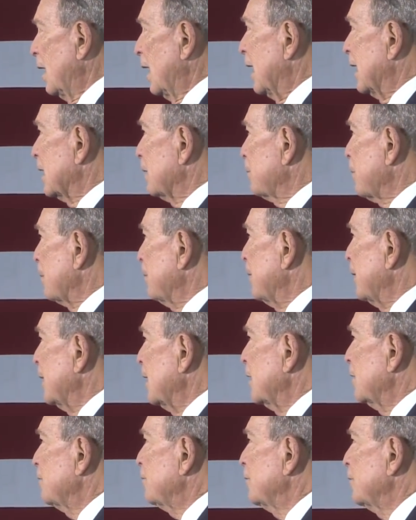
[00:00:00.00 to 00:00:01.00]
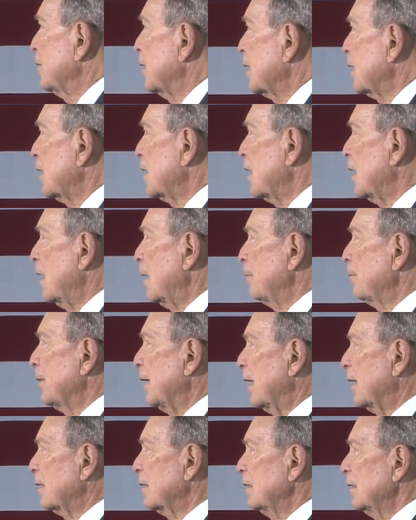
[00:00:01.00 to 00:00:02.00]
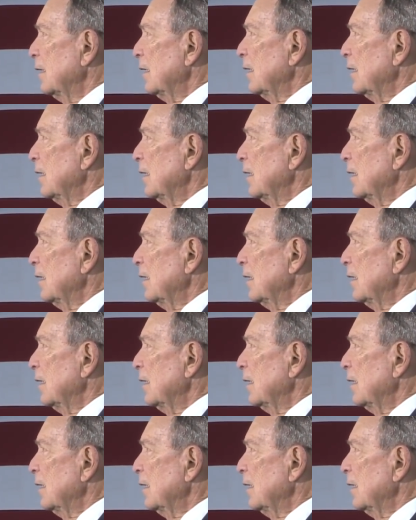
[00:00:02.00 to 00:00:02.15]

how to prepare for a combat,